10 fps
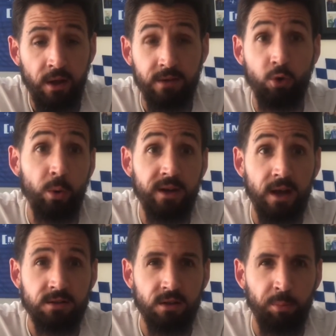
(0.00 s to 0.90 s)
He ruined
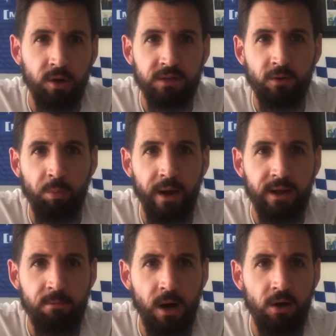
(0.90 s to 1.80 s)
us at the Priestfield
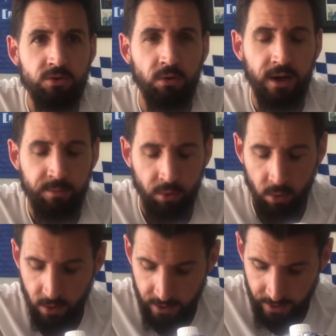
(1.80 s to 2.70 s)
back in March or April.